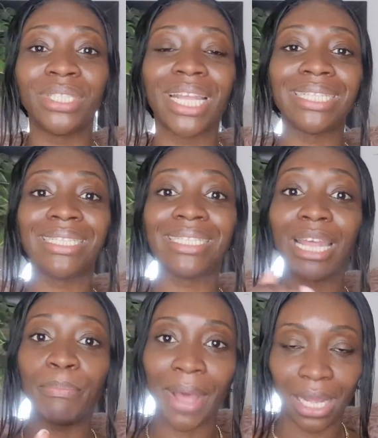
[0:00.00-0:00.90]
then
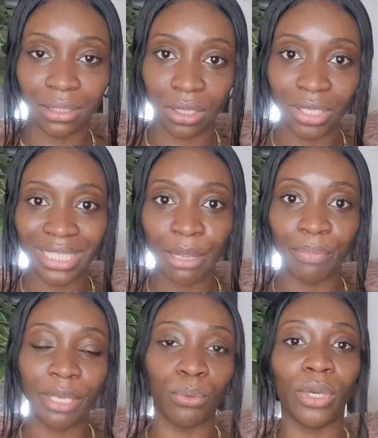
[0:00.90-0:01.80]
sent back to those same
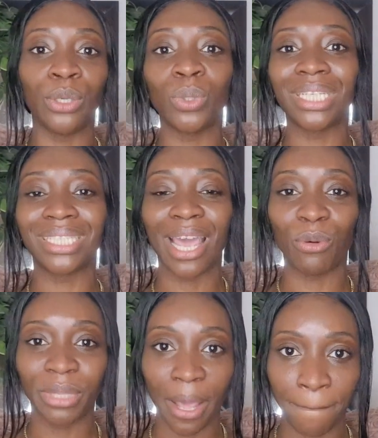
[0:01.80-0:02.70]
people in order to
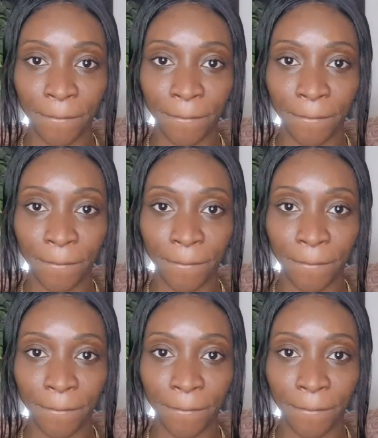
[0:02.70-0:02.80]
help them.